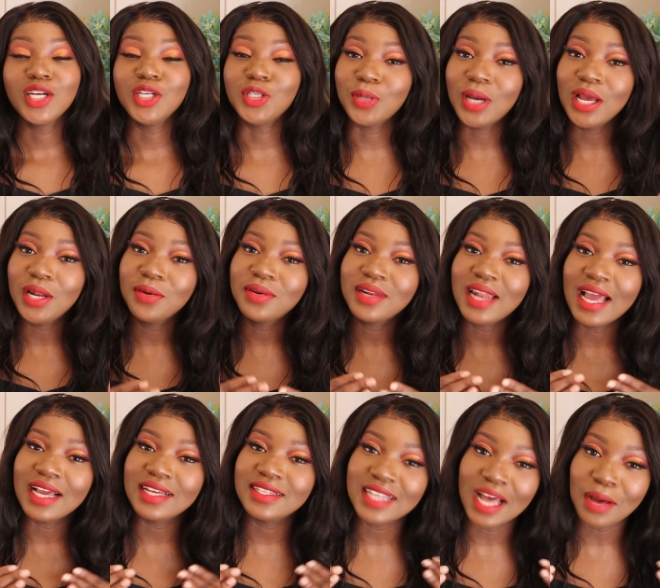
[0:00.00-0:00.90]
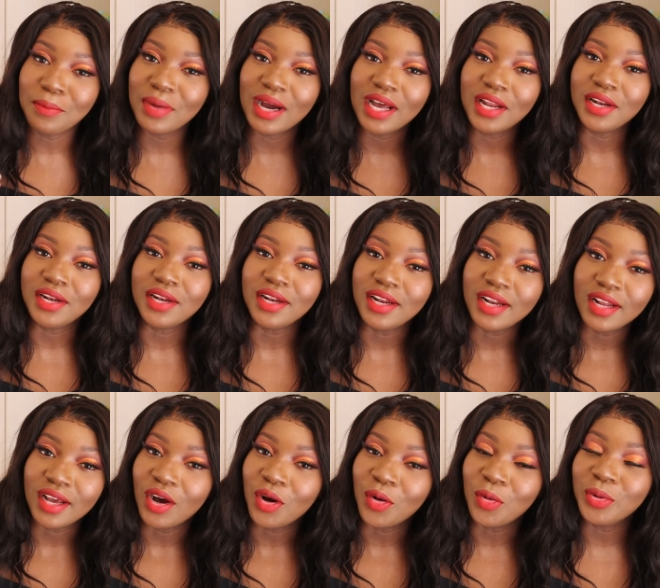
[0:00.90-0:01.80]
Do I look like someone
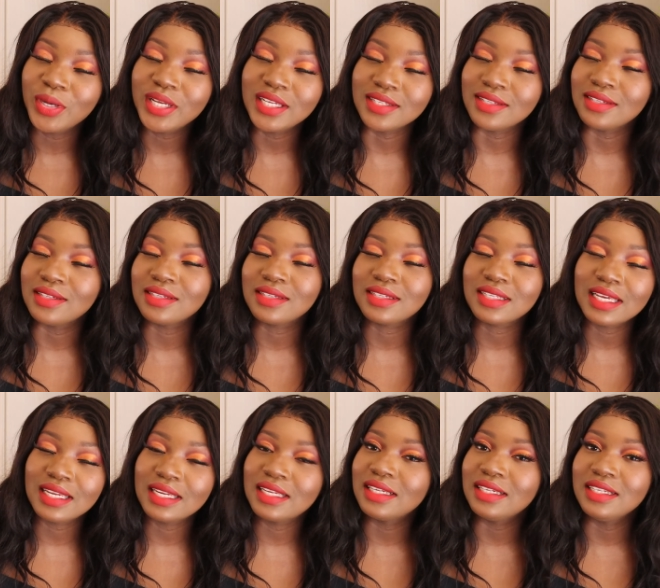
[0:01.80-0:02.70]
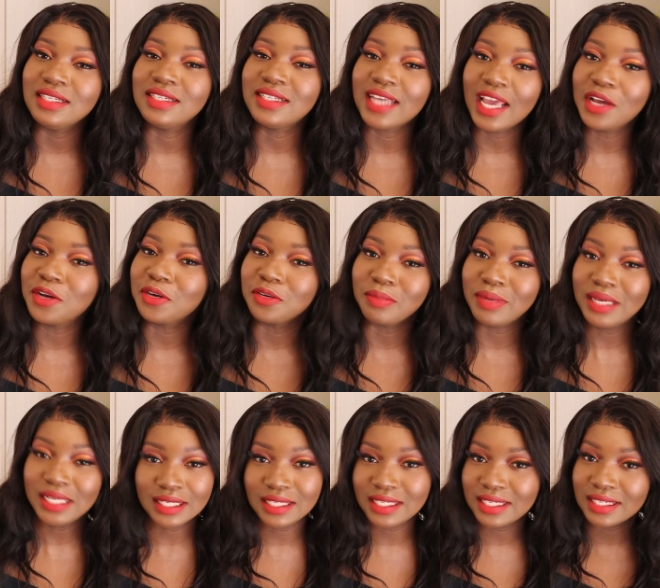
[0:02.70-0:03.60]
who is in an
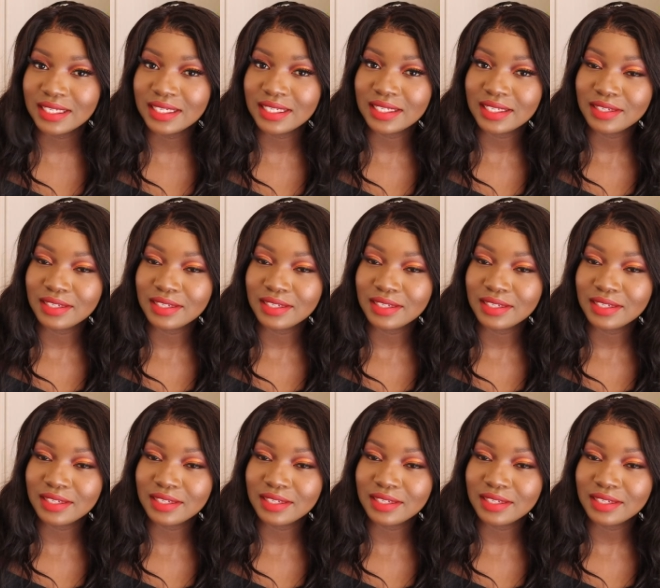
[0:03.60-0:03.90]
entanglement?